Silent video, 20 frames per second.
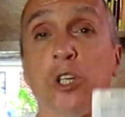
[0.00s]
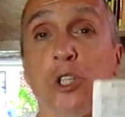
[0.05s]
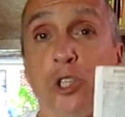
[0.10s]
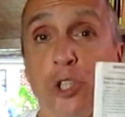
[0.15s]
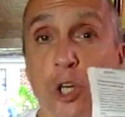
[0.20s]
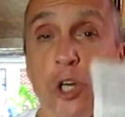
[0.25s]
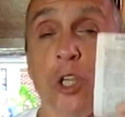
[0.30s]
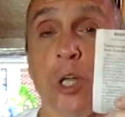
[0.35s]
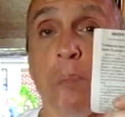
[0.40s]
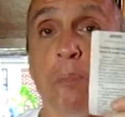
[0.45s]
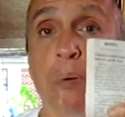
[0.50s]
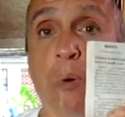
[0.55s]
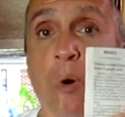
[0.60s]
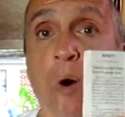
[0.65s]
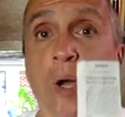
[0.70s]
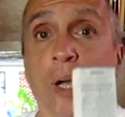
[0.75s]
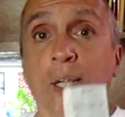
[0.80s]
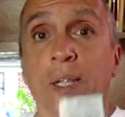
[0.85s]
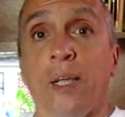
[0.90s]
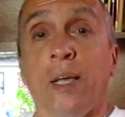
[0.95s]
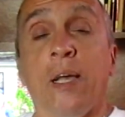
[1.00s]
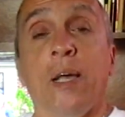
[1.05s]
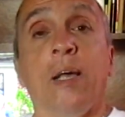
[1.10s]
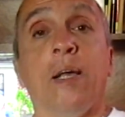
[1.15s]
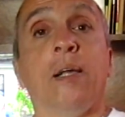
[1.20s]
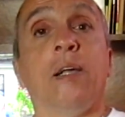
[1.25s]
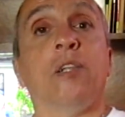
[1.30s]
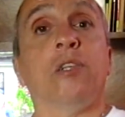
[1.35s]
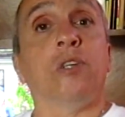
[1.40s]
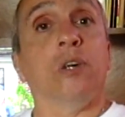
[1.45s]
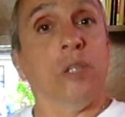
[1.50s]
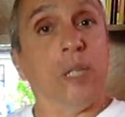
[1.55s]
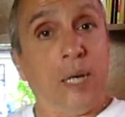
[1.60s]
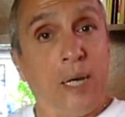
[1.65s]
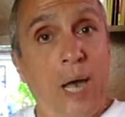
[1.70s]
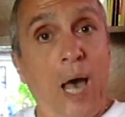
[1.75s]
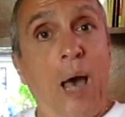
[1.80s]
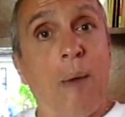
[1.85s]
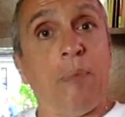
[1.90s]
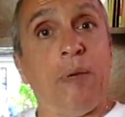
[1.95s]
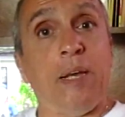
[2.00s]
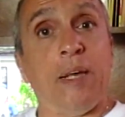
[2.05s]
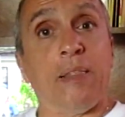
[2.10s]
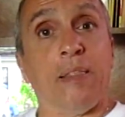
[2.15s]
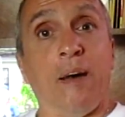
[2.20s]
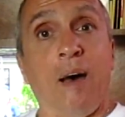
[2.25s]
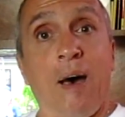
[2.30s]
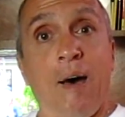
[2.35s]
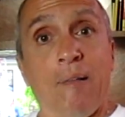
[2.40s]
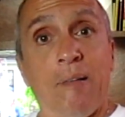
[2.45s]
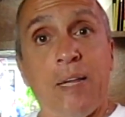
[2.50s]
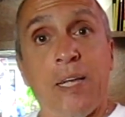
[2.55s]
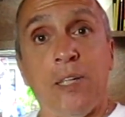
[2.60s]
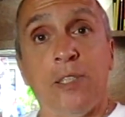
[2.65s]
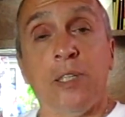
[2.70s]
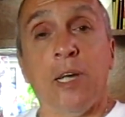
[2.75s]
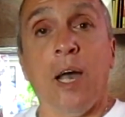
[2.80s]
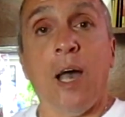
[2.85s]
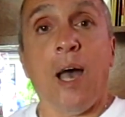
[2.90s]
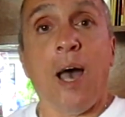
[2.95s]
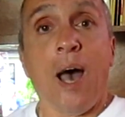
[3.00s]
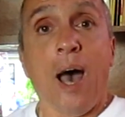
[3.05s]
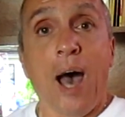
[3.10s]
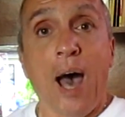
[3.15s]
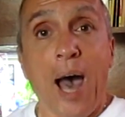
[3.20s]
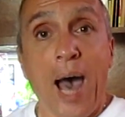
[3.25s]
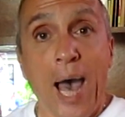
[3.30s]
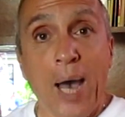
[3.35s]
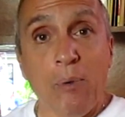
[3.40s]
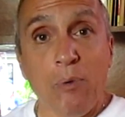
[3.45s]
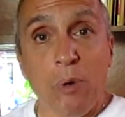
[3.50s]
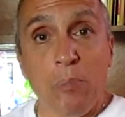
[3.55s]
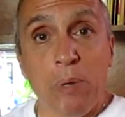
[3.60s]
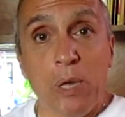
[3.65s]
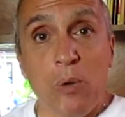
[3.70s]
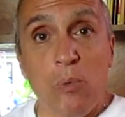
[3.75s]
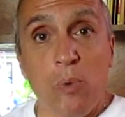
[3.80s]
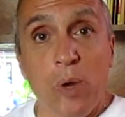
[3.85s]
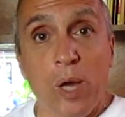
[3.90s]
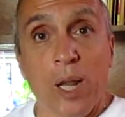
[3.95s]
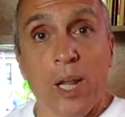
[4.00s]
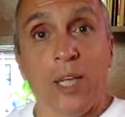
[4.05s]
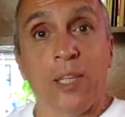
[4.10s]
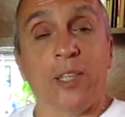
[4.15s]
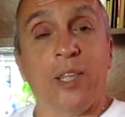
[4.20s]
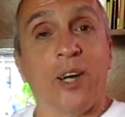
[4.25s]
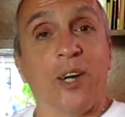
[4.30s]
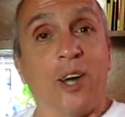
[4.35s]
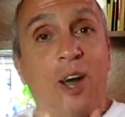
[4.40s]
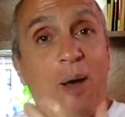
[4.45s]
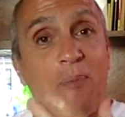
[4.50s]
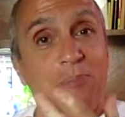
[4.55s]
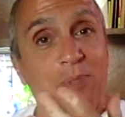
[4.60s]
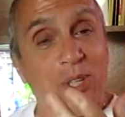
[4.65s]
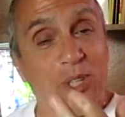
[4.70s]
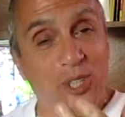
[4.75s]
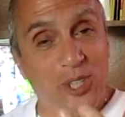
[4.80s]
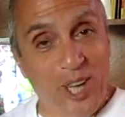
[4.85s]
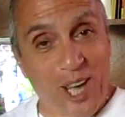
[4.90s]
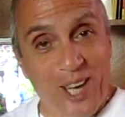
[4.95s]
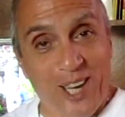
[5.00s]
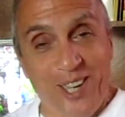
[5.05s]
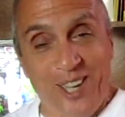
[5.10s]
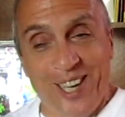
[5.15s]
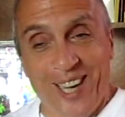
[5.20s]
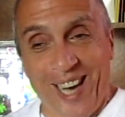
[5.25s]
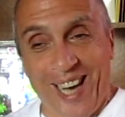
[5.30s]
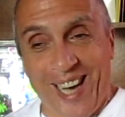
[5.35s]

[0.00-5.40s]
To the point, to the commie authorities, I would be willing to come to Xing